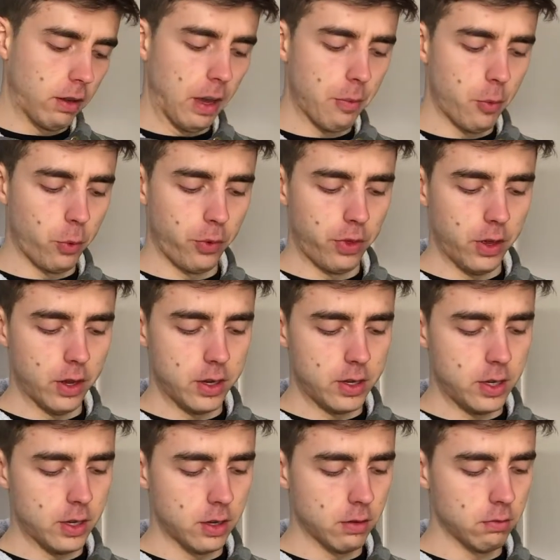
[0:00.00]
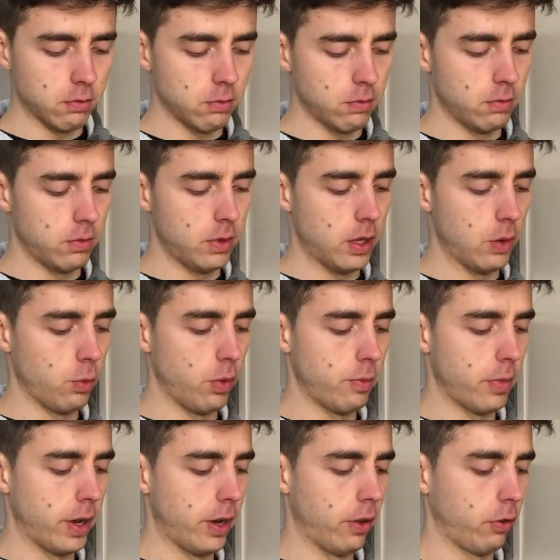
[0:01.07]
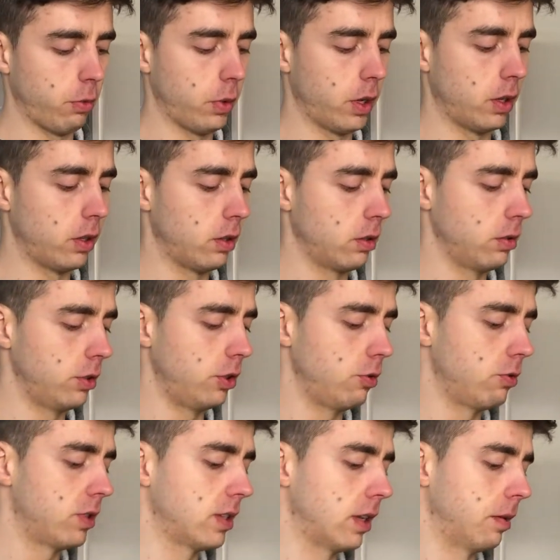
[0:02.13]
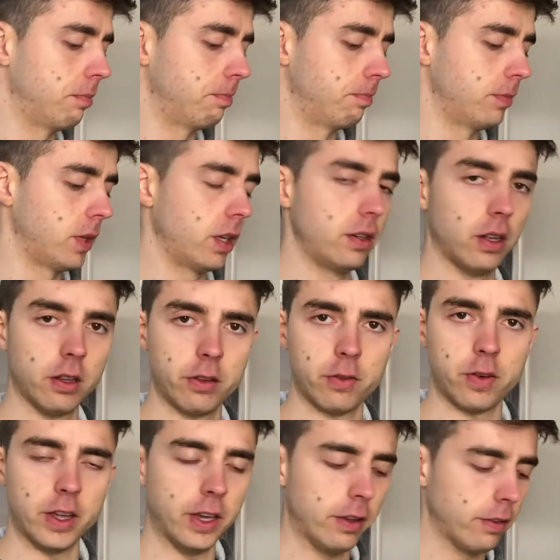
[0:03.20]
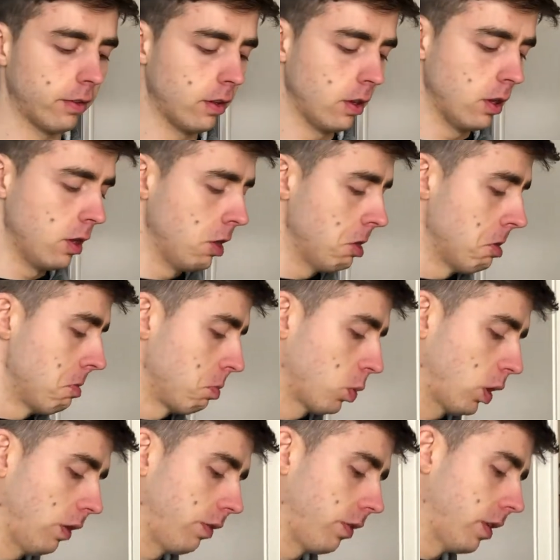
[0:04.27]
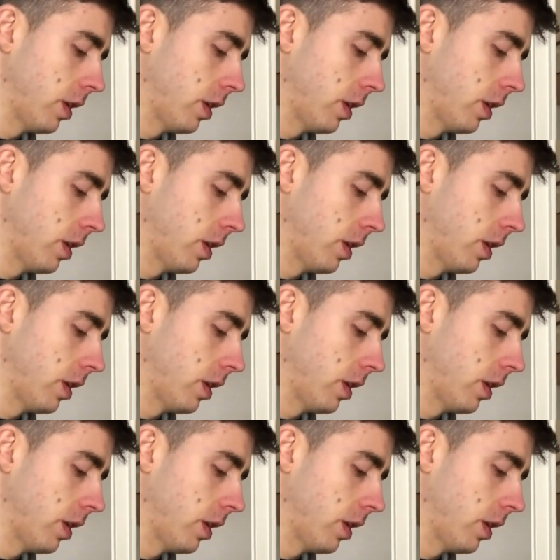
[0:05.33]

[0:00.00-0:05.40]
came with the idea that we might as well use some Dulce flakes. Gives a